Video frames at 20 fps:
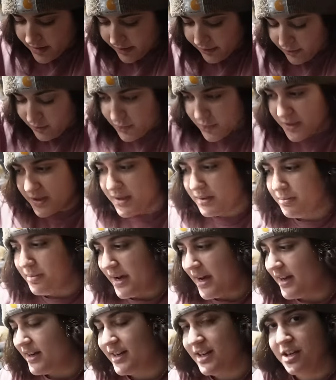I have wicked
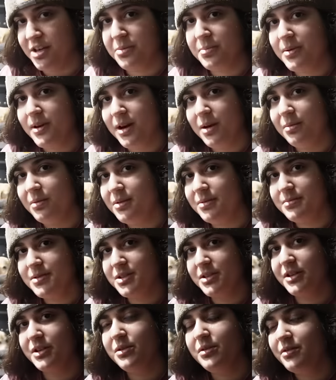bad ear
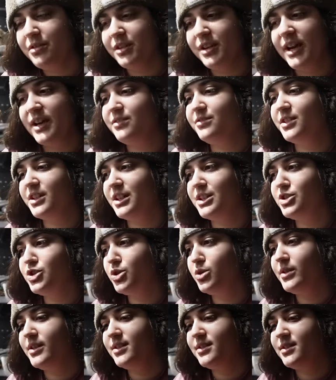problems, so I don't really have like a
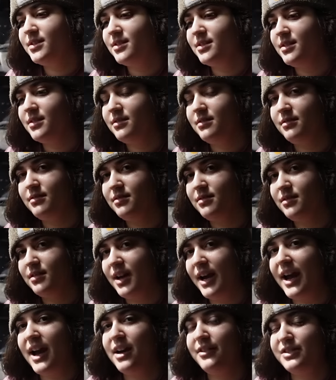choice.
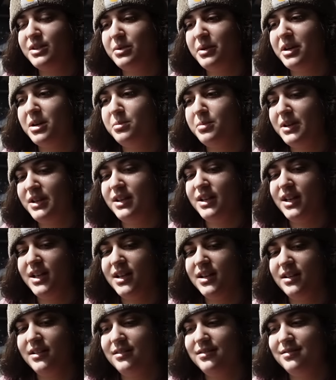I have to wear a
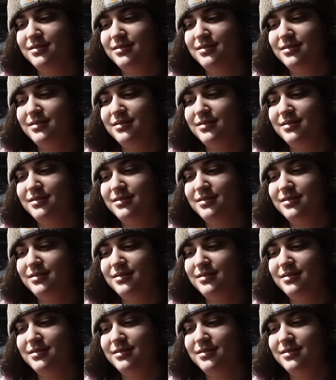beanie.